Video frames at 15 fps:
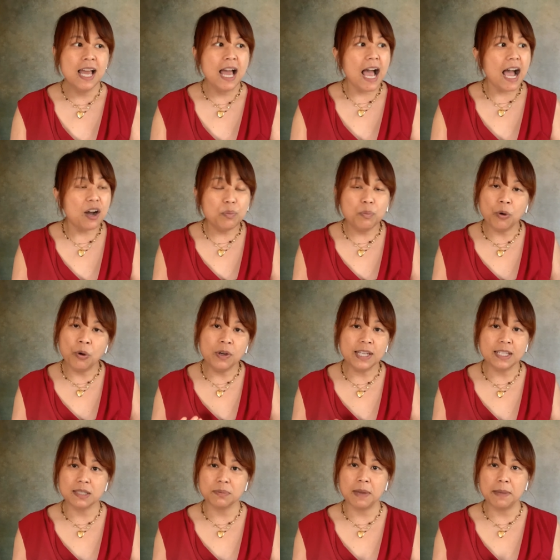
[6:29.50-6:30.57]
how
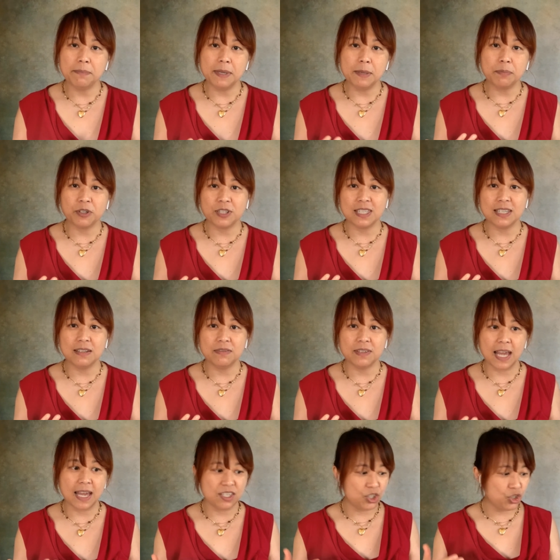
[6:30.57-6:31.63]
boys might be perceived
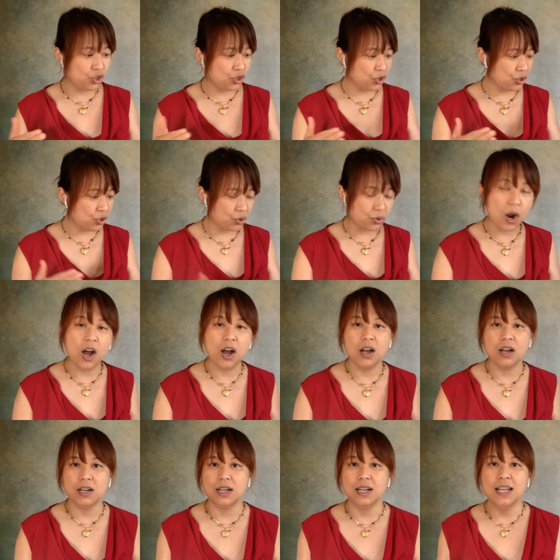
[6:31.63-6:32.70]
as
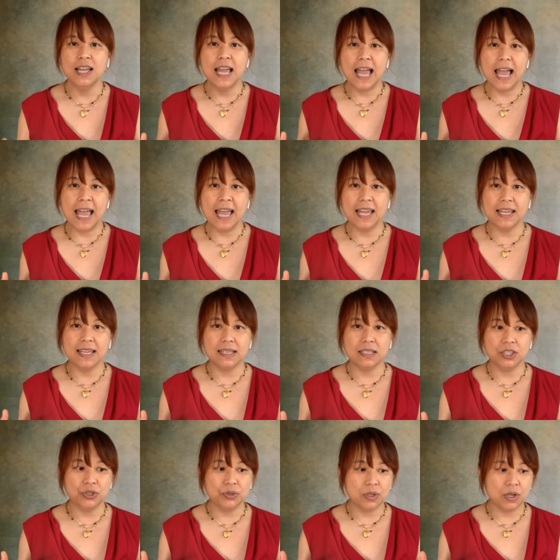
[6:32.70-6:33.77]
strong and,
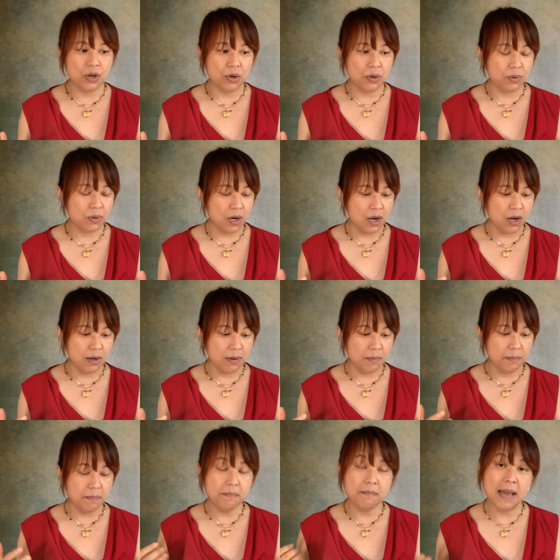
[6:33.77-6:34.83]

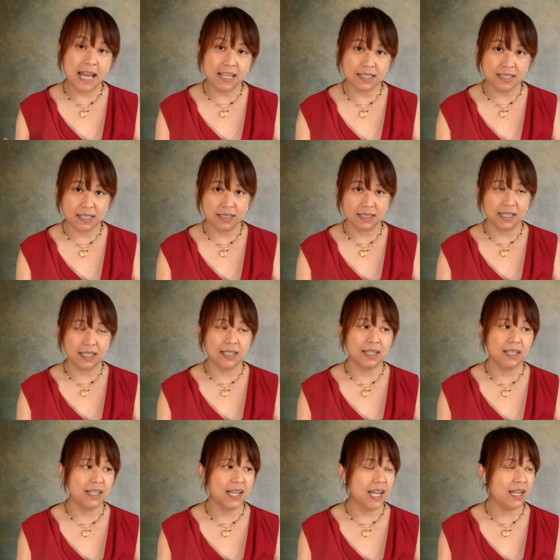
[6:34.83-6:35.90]
masculine
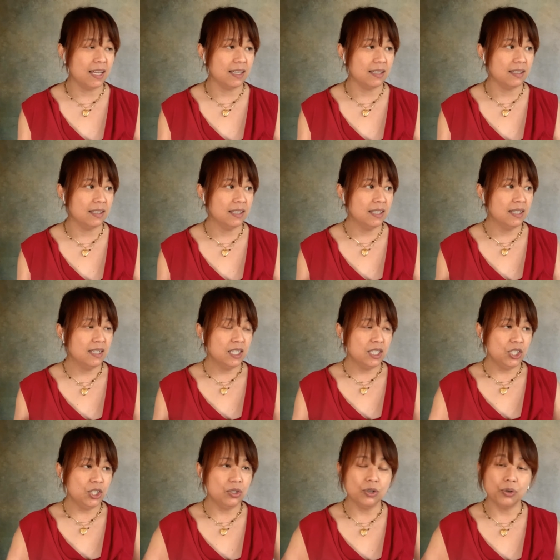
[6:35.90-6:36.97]

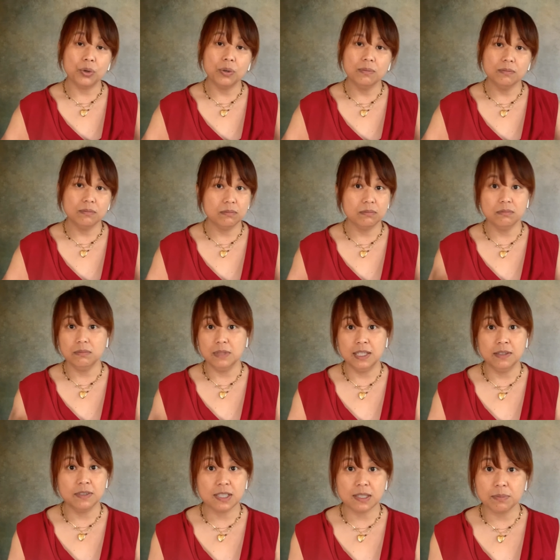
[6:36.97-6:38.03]
and,
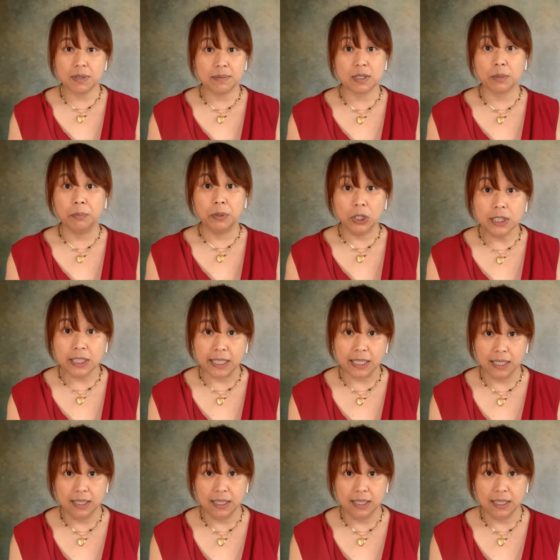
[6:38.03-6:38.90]
even sometimes a bully